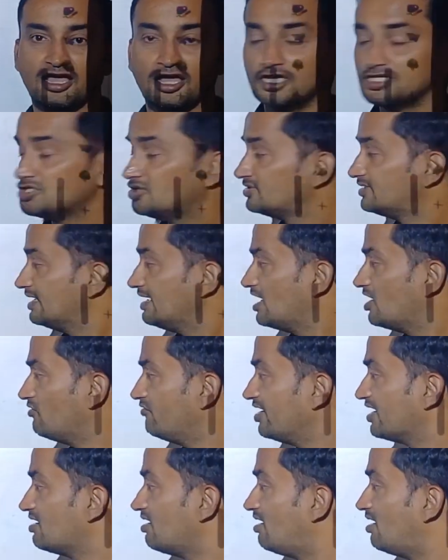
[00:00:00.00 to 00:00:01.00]
So till now
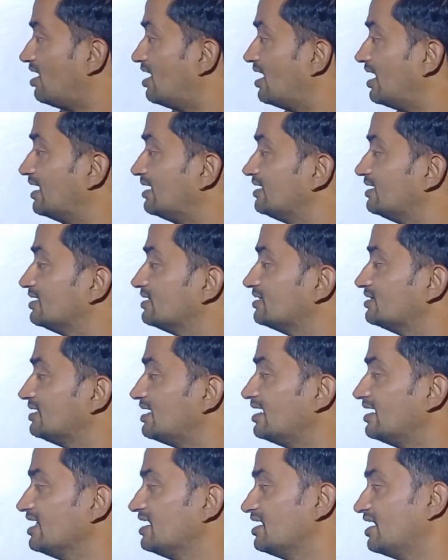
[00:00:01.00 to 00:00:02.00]
we got
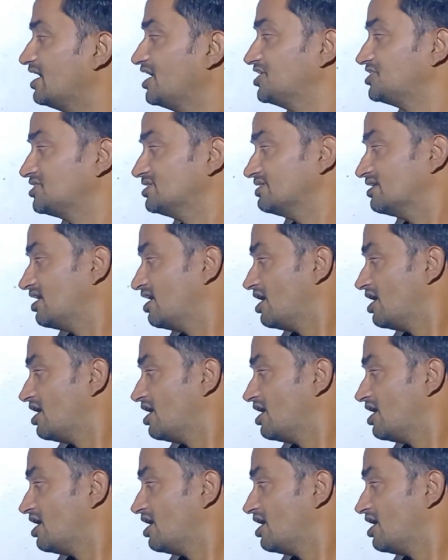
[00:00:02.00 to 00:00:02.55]
13th relation.